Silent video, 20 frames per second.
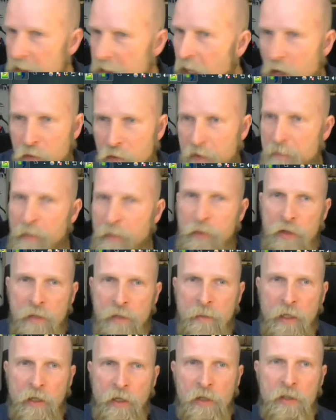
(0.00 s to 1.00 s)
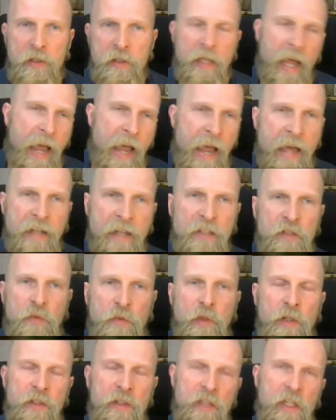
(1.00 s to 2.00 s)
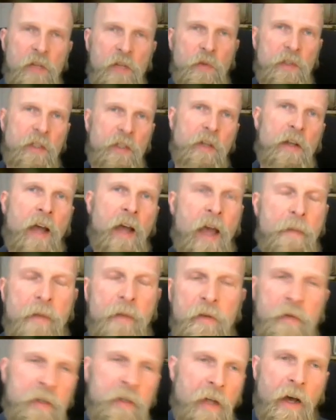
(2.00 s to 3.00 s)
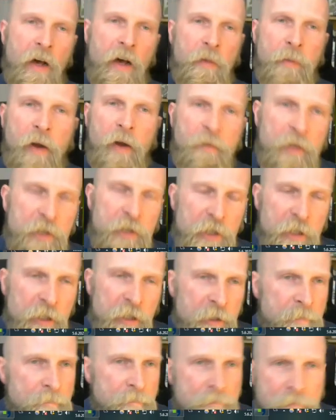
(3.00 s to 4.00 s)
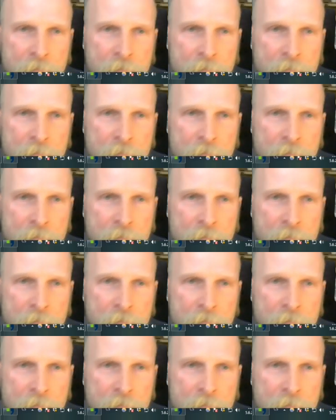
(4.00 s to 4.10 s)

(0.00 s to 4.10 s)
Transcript: now with Bohemicus, and we'll see what's gonna happen with our profession.